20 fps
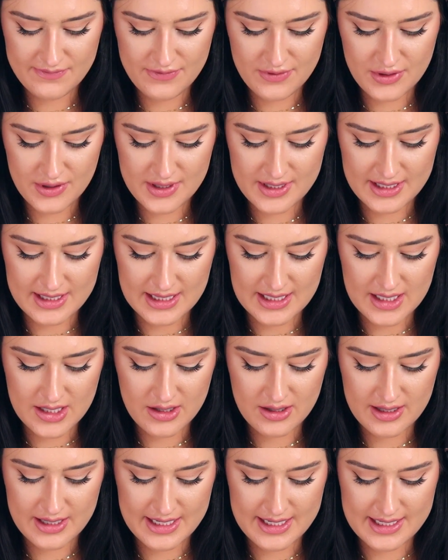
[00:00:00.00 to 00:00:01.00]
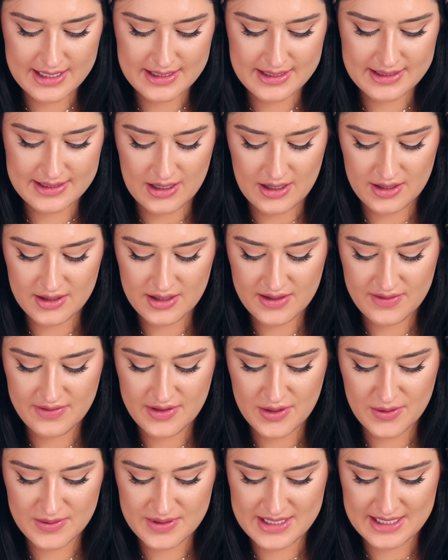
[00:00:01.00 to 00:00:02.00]
for declutter is all of
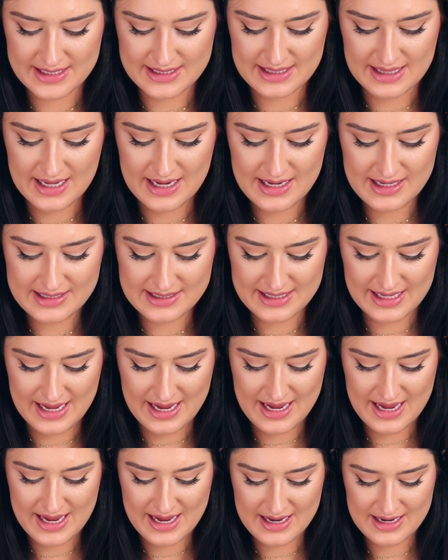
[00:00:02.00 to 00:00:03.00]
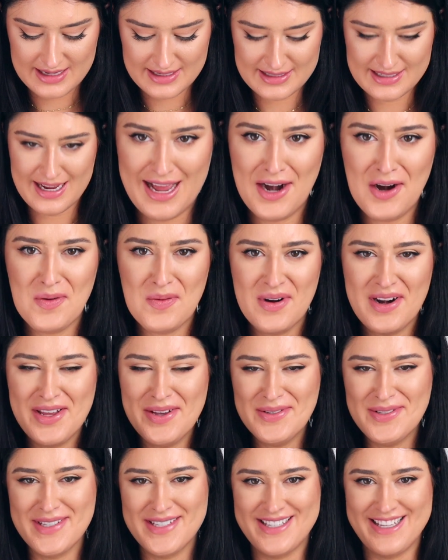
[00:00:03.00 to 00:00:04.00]
those dislikes, and I don't want to
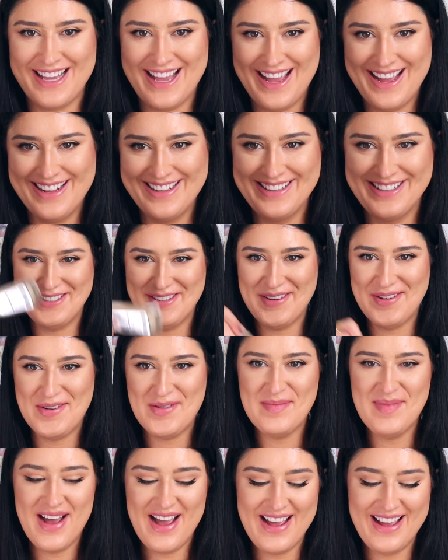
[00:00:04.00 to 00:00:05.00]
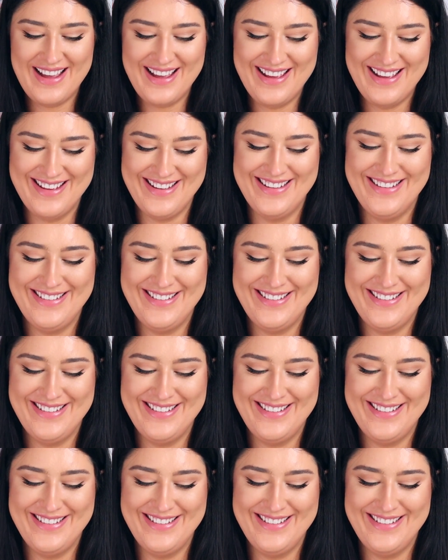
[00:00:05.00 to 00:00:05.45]
use this again, so bye.